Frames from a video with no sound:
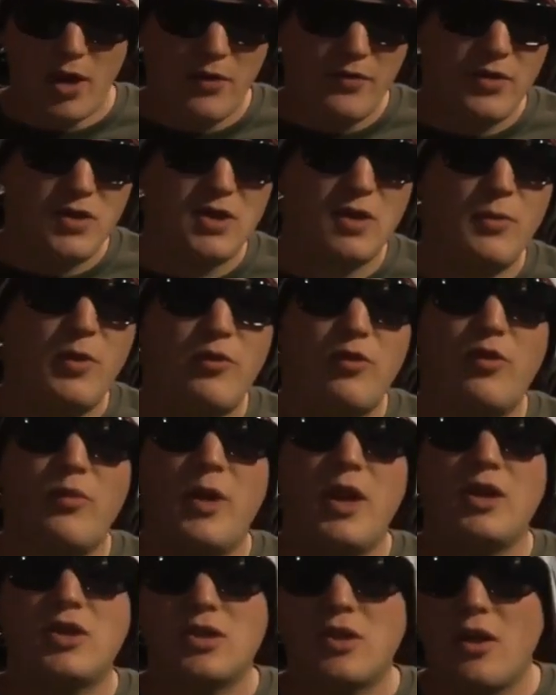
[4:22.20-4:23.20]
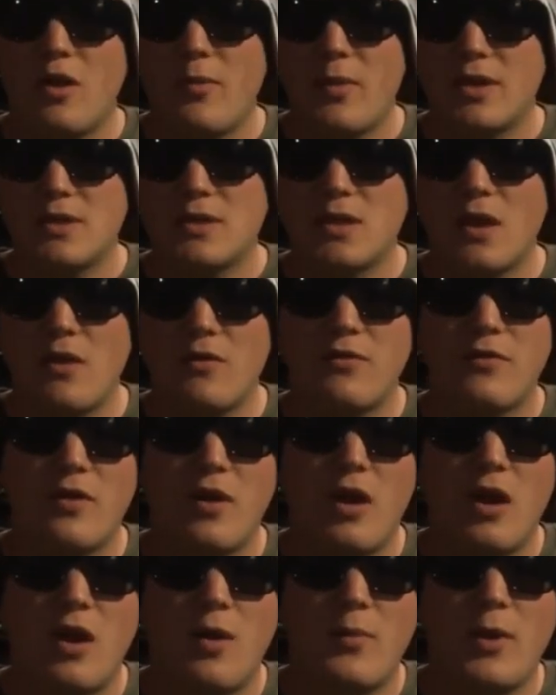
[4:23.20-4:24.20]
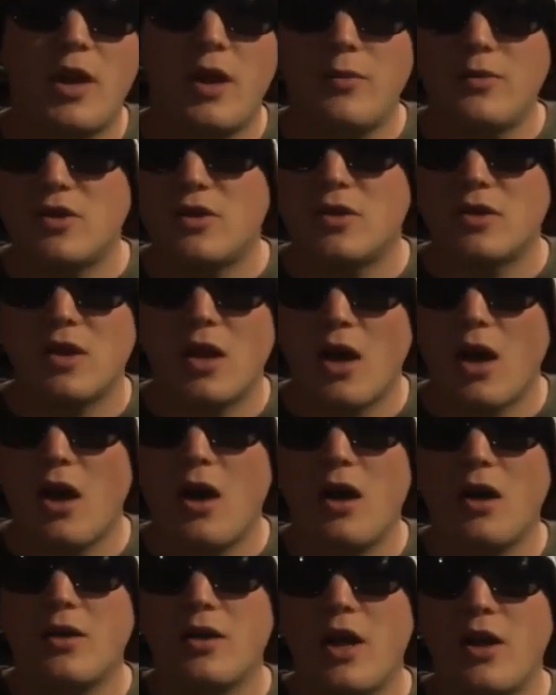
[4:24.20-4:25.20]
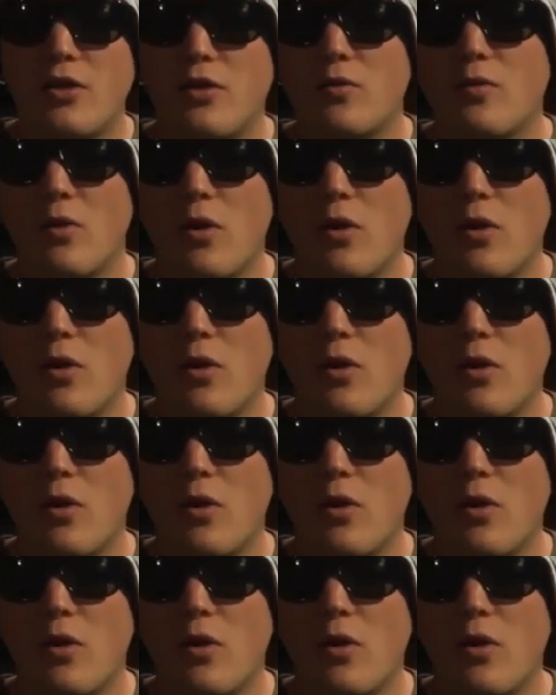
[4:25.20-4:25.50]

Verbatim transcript: give you some information on myself. Uh, my name is. Uh...